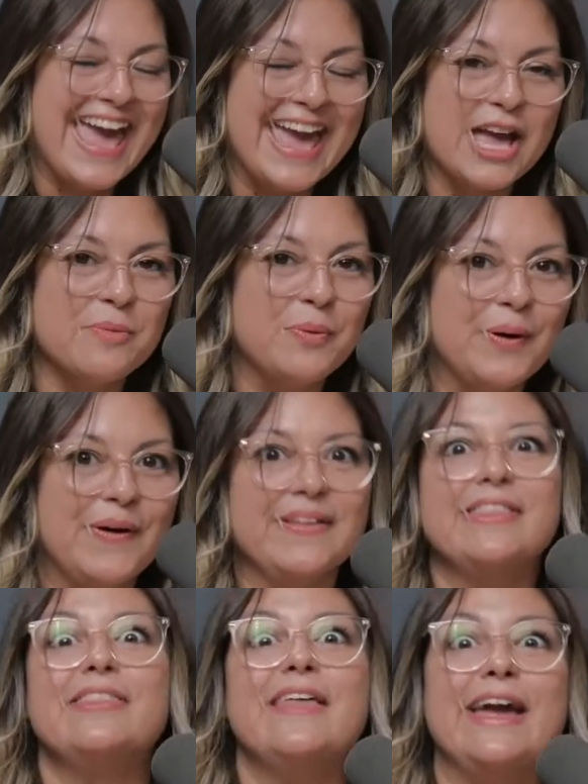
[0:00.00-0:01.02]
ABLE.
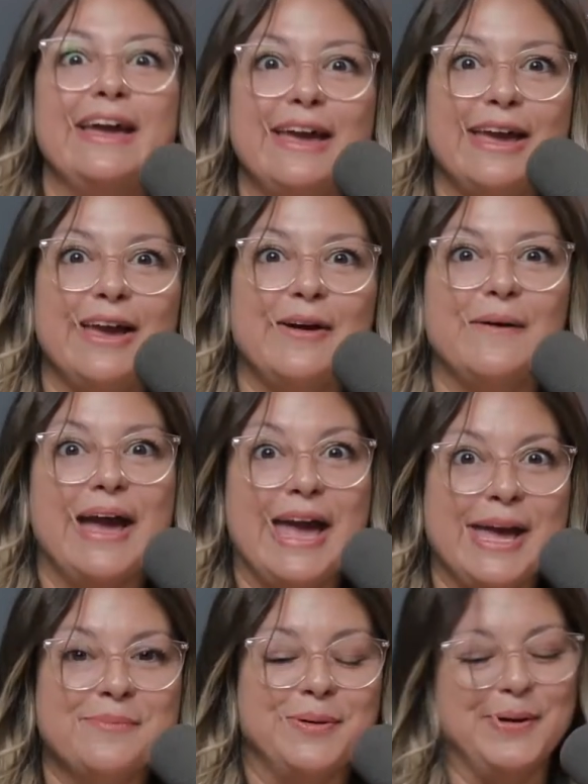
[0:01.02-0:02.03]
Thank you,
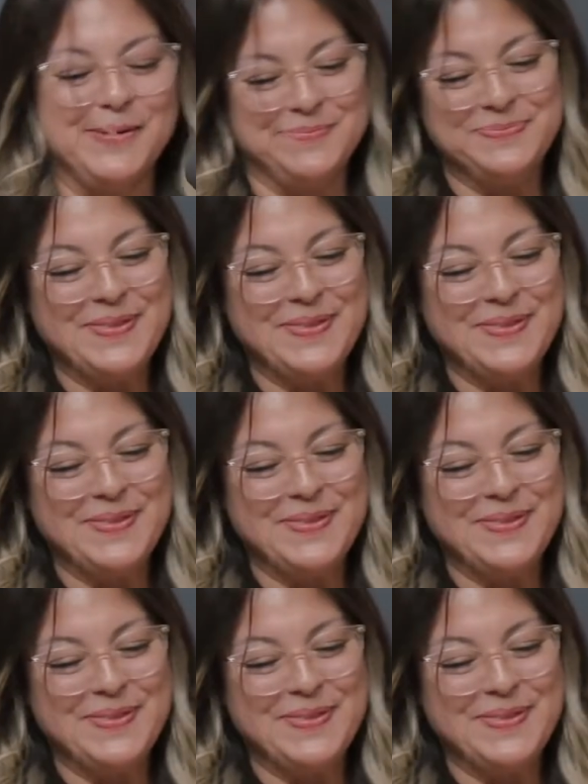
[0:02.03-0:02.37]
ABLE.